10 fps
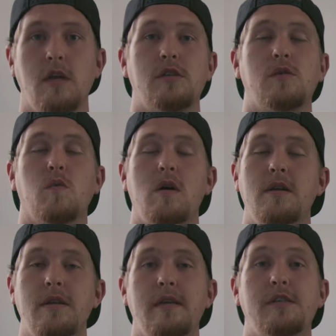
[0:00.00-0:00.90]
So
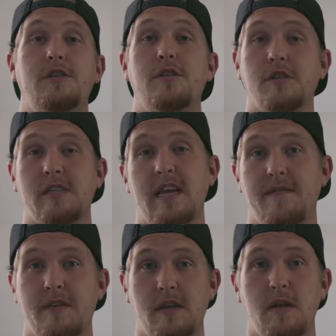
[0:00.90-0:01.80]
one is the
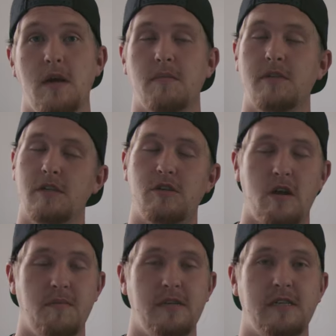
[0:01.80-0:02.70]
safety. Please
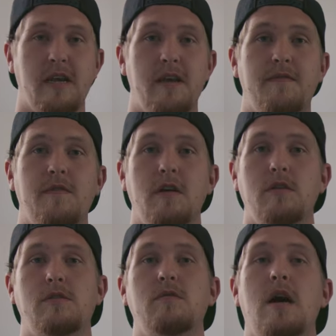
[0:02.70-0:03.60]
try to be safe.
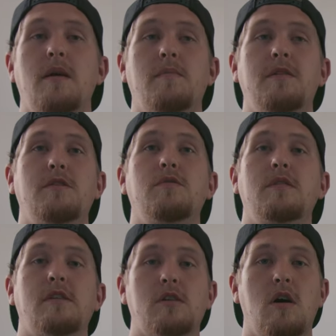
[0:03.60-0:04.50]
Do not be
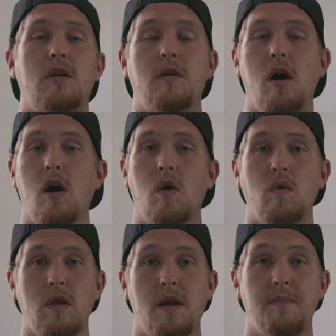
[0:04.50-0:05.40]
doing this on a
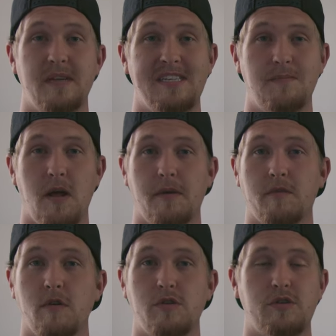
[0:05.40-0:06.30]
whole lot of busy public
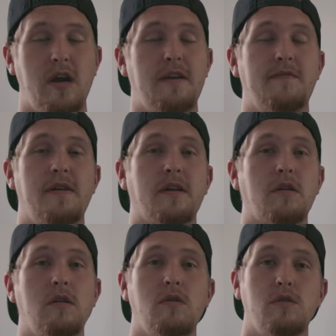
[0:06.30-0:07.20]
roads. Try to find a
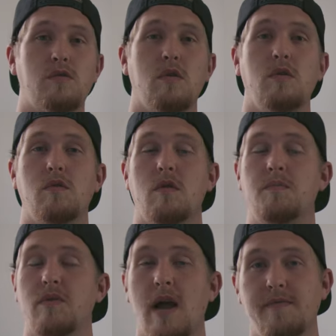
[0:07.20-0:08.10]
closed road or a
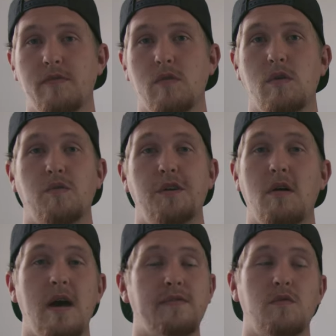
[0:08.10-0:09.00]
private road where you
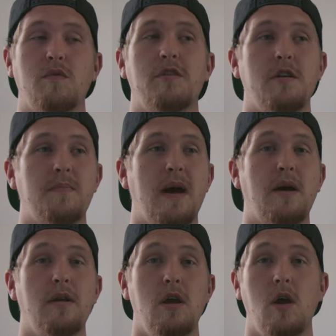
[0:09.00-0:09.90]
don't have to worry
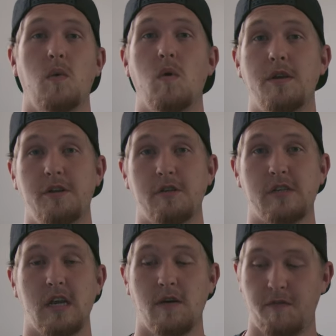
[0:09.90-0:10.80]
about one
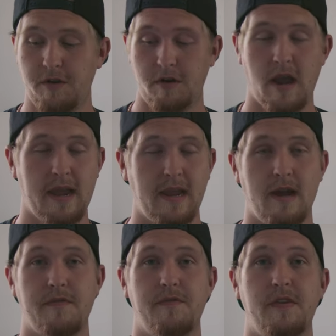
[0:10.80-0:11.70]
yourself when you're hanging
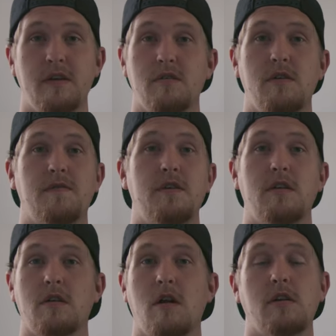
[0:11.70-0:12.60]
out of a vehicle if
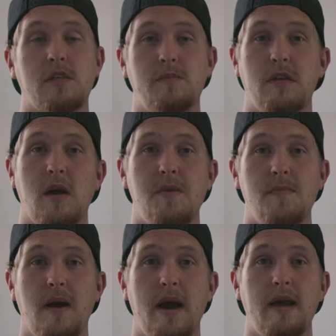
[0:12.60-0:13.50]
another car is gonna be
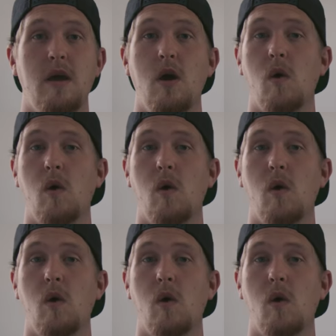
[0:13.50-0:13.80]
coming by,